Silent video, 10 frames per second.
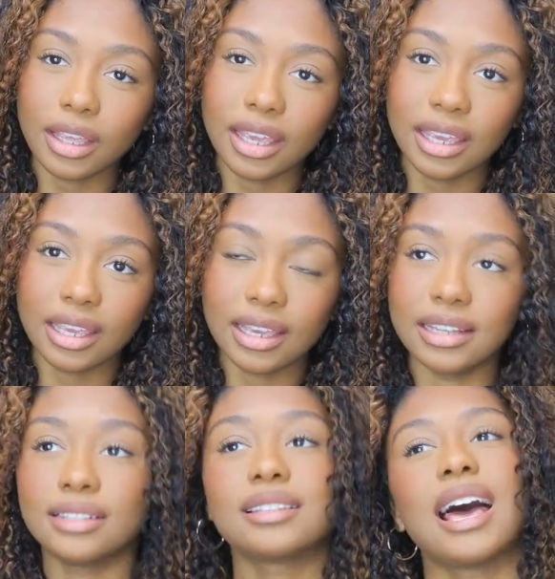
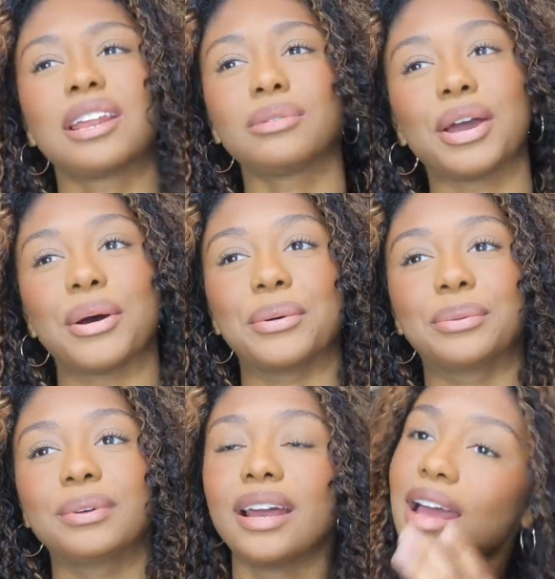and I don't know.
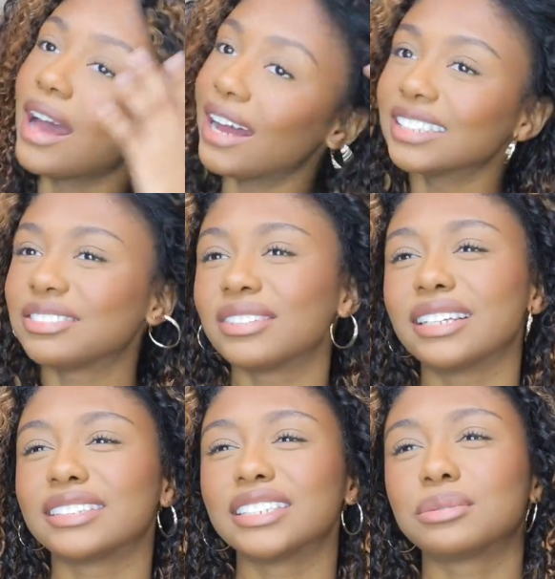I just feel
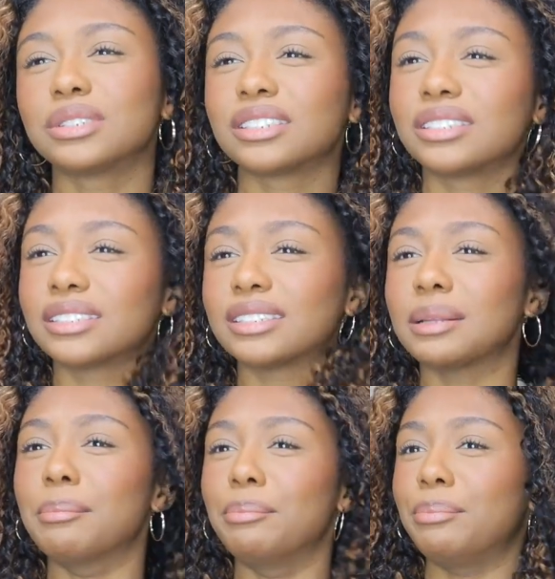like this one just looks
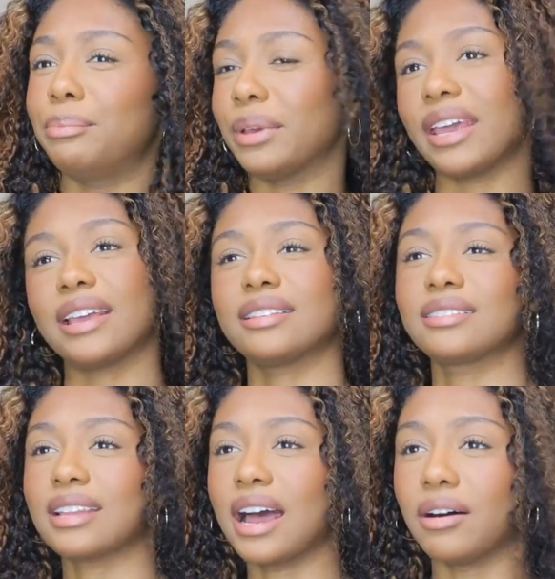the
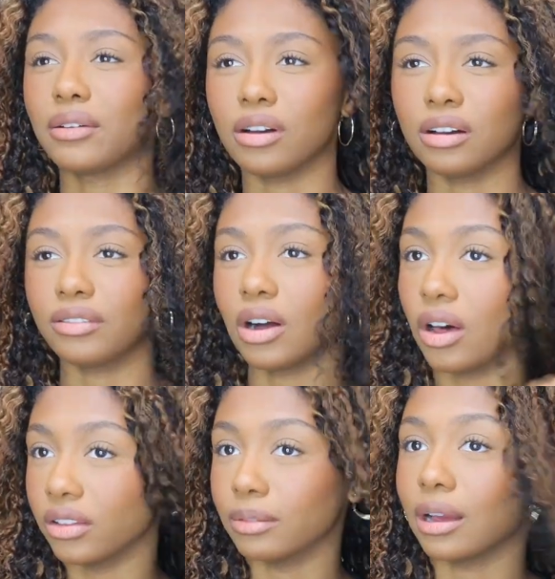best out of
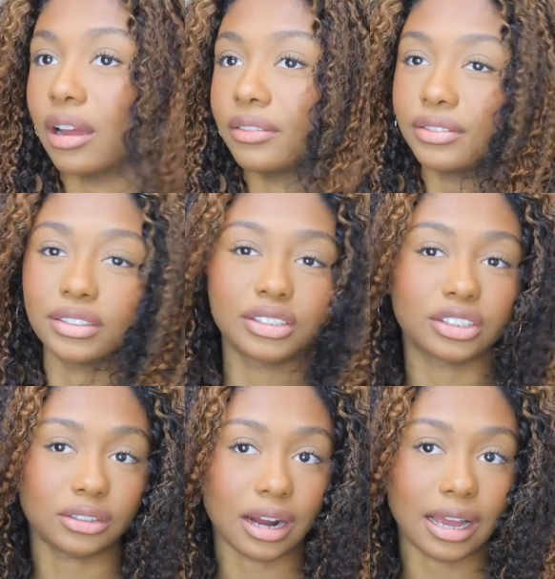all of them I've
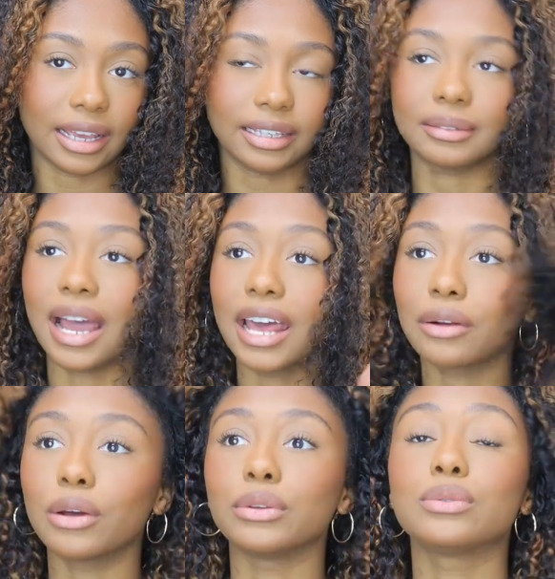tried.
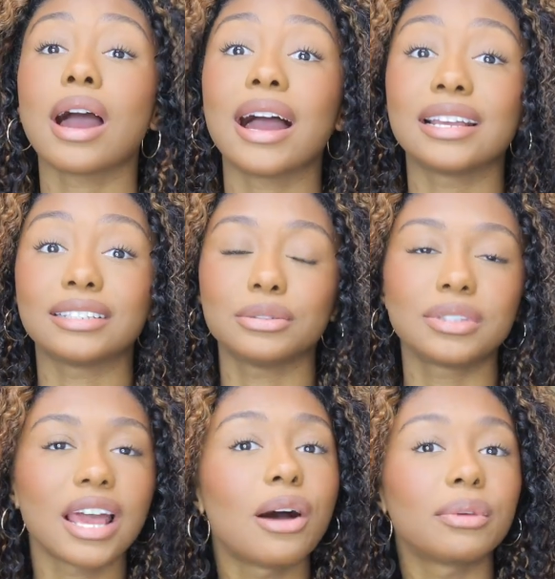I don't know, you guys, you
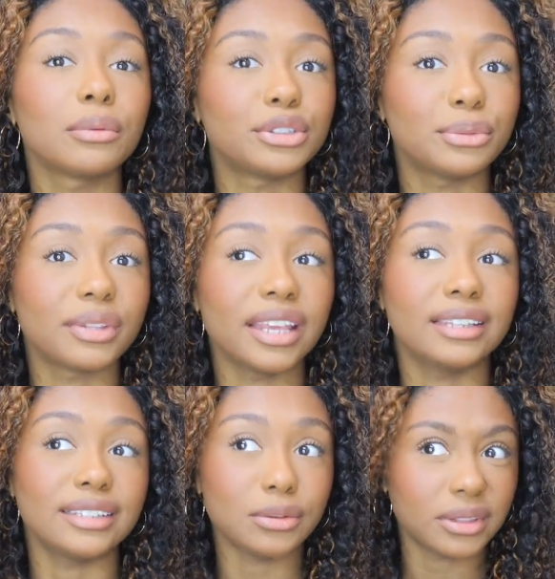tell me what you
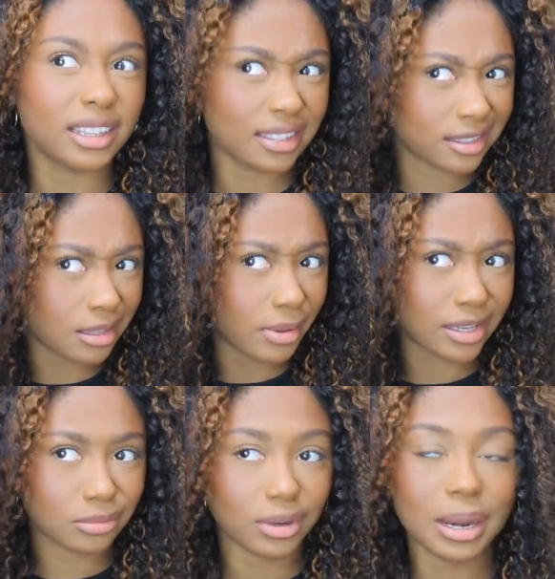think. Do you think this is the
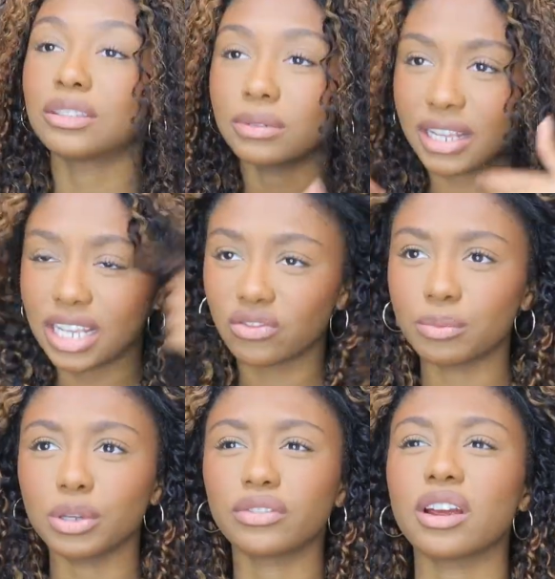best one? This one is
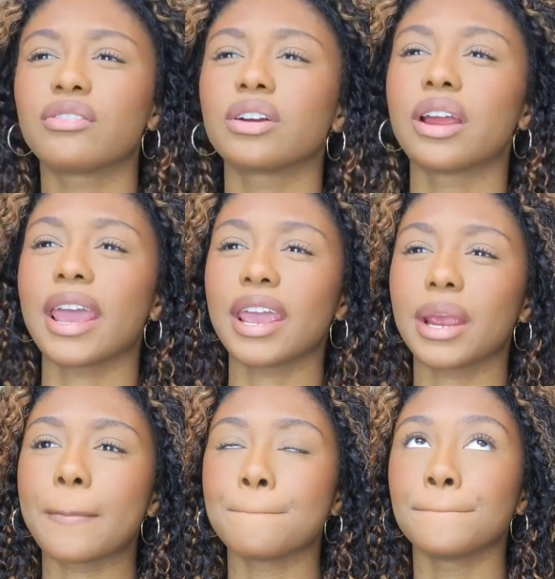from Beauty Forever
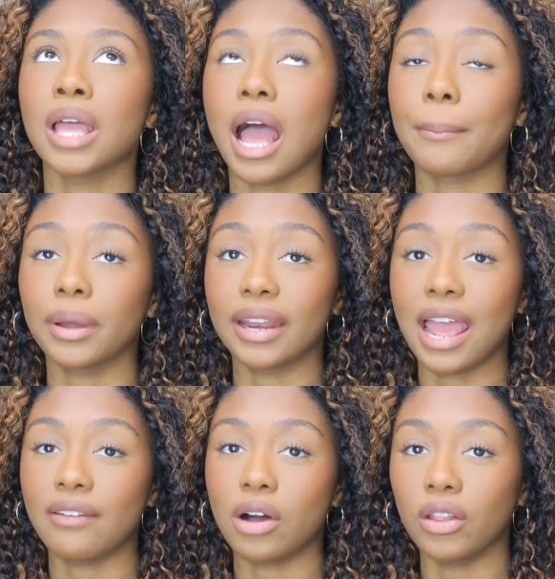Hair. I'm gonna
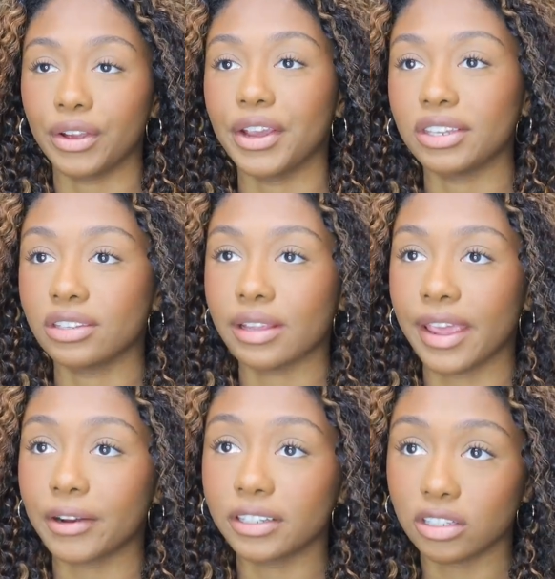have all their
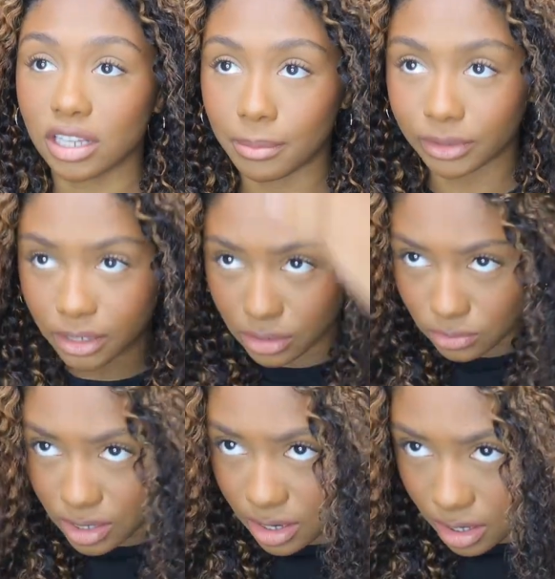hair details down
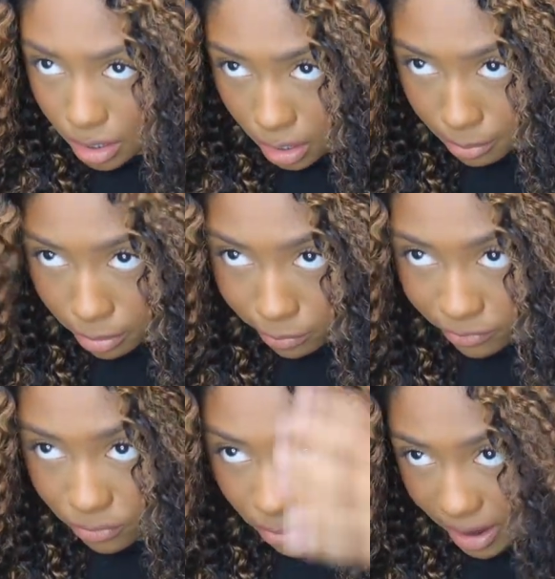below. Um, but
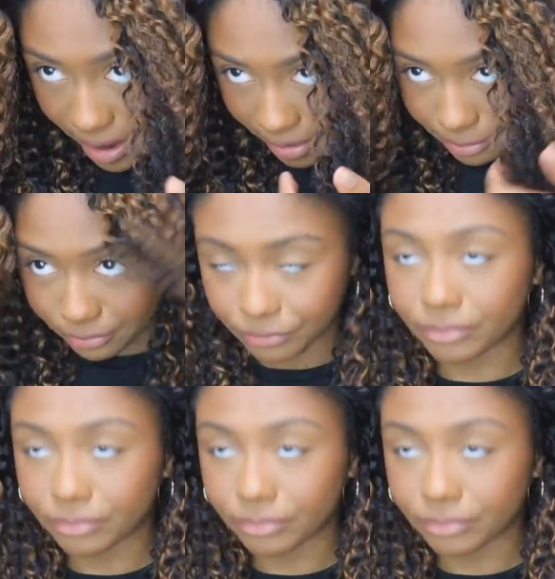before I